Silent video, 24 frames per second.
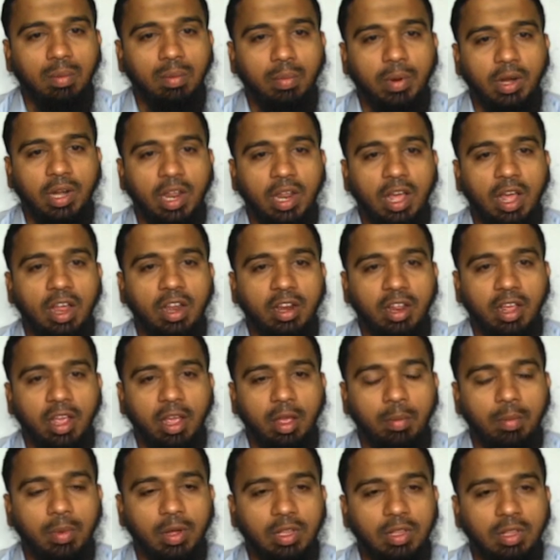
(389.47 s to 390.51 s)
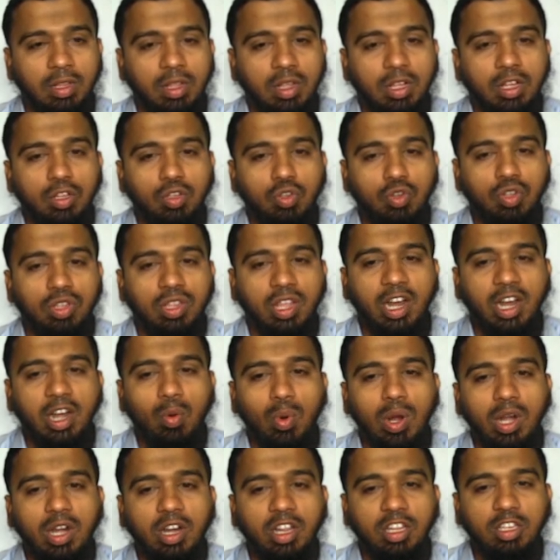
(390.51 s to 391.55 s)
Pathan Ahmed, so that
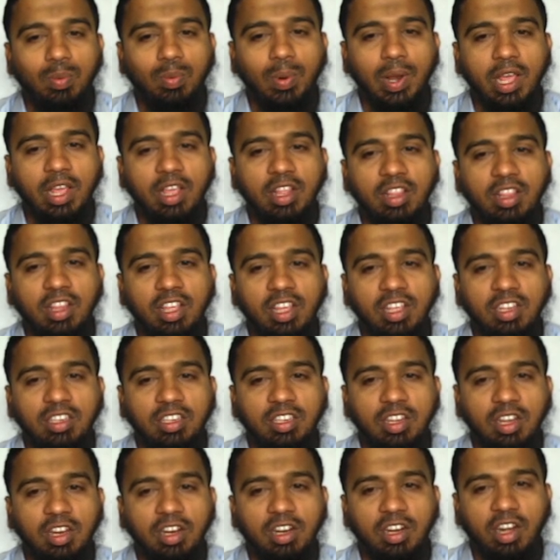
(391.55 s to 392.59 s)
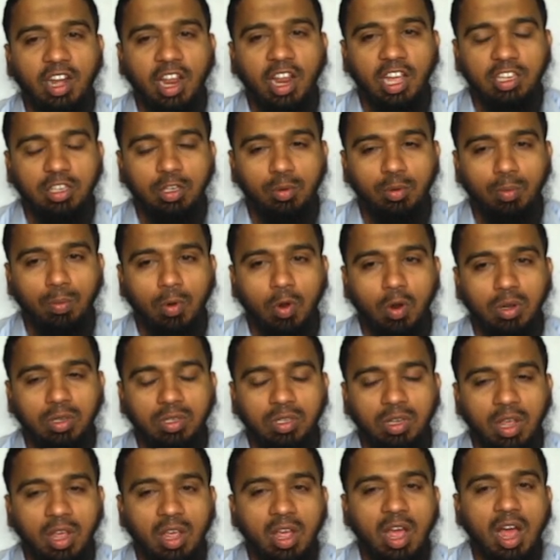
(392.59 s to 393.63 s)
will display in this text box.
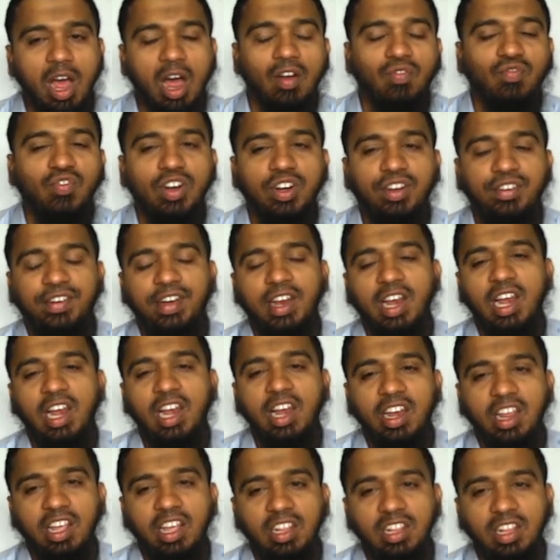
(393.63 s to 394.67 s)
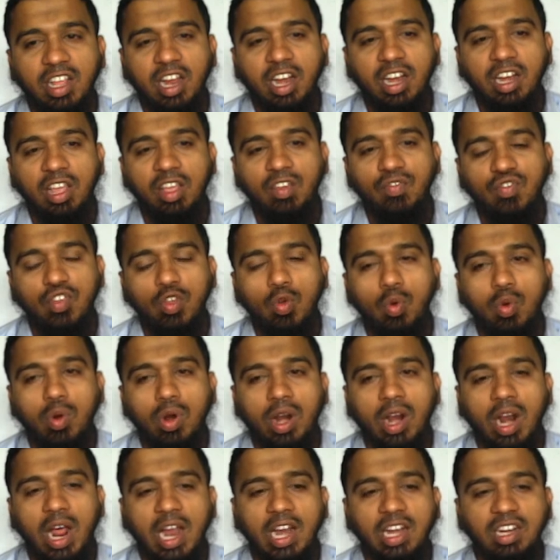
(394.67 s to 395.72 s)
After deleting that, if you
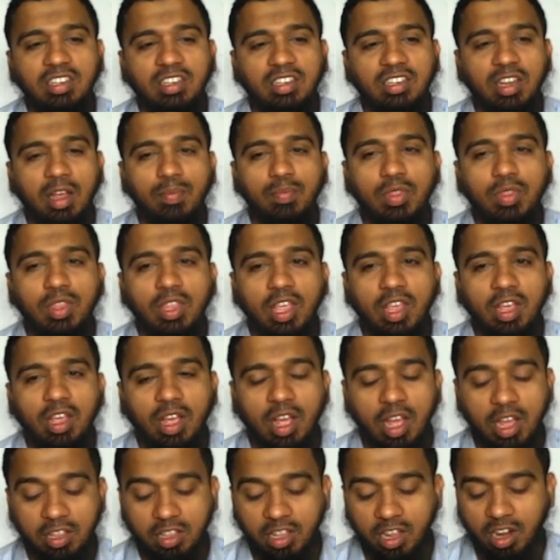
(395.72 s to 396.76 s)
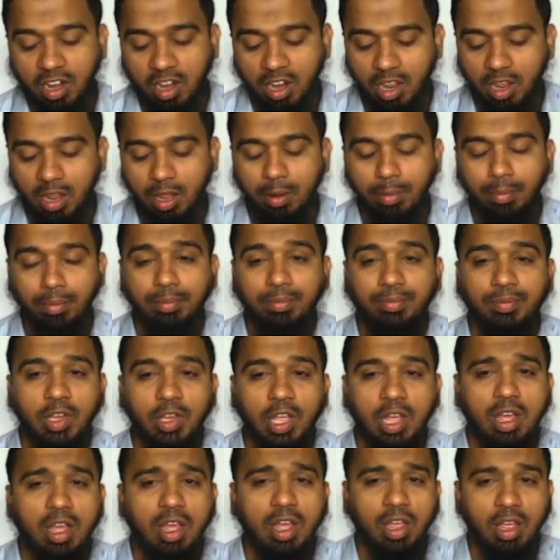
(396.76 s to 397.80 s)
write something other name
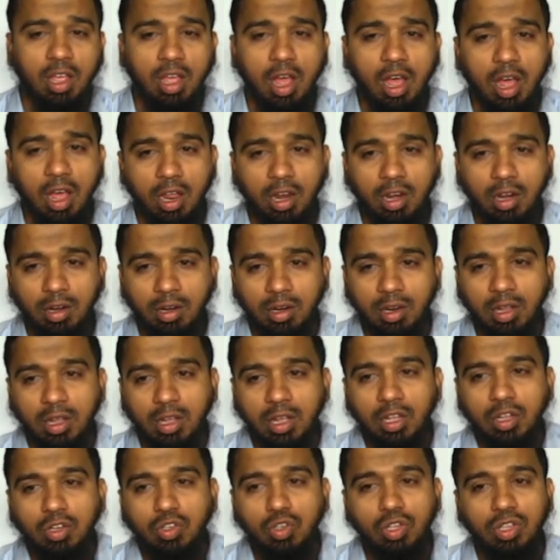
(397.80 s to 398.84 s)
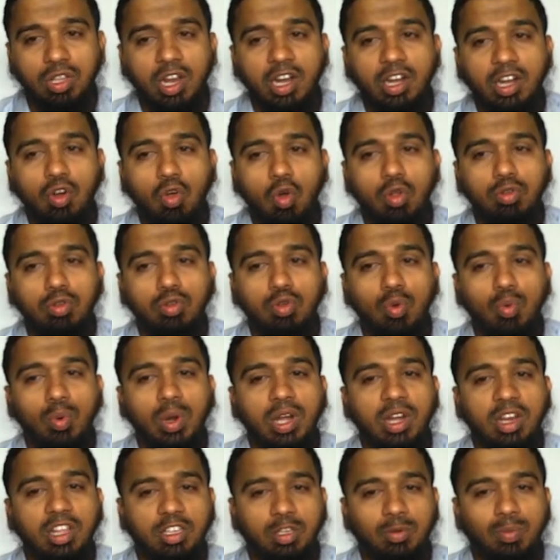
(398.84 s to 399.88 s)
Khan, so that also
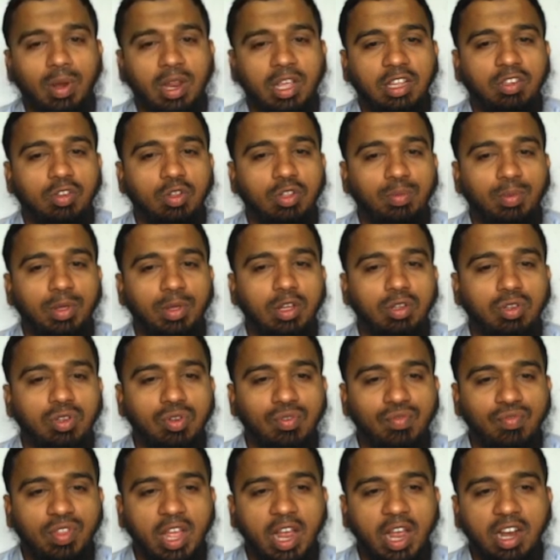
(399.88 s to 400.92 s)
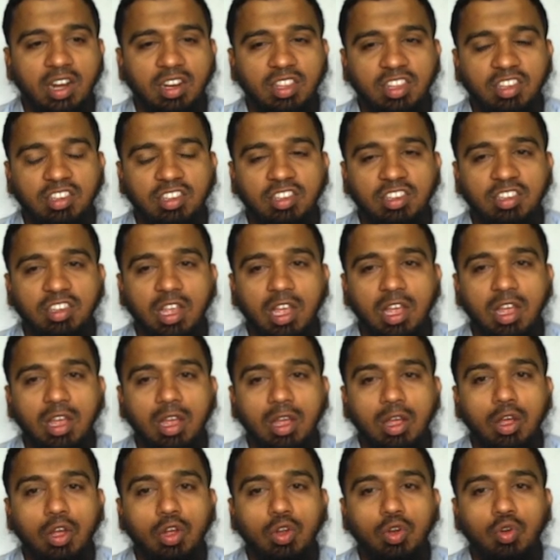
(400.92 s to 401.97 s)
will display. So because of that, this is a
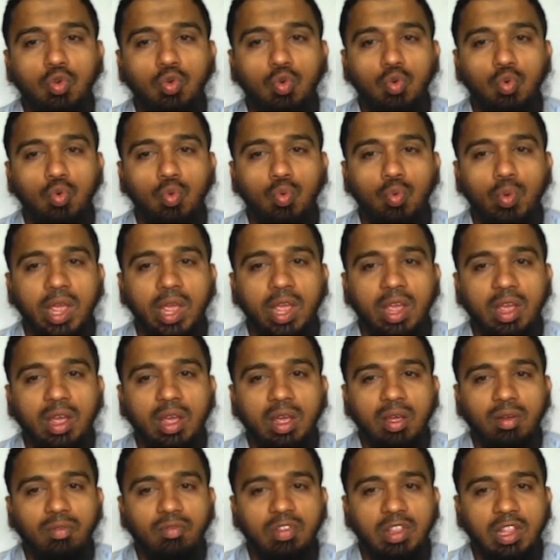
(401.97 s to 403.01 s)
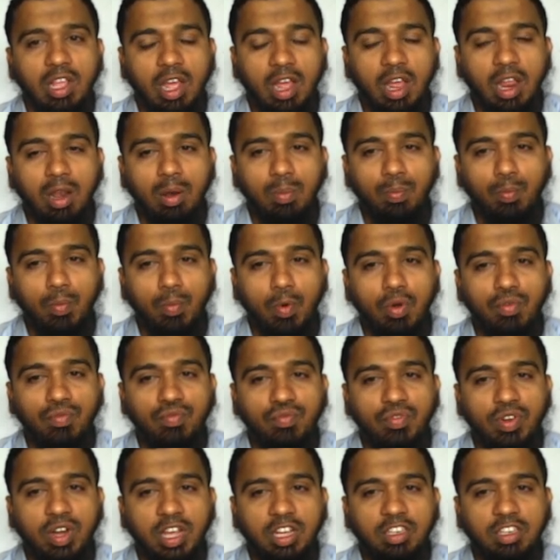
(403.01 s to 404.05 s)
two-way. With the help
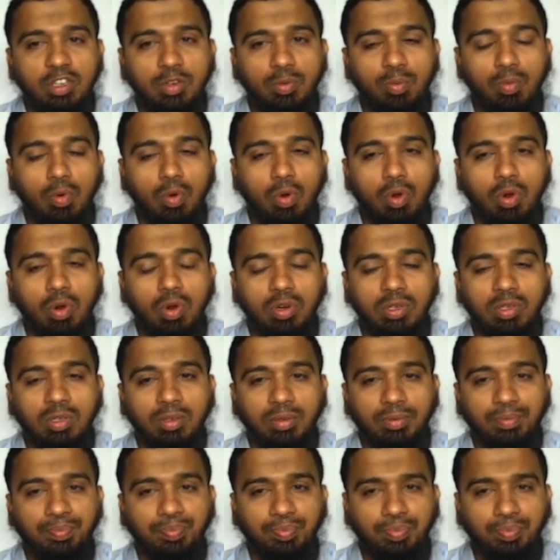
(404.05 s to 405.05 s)
of text box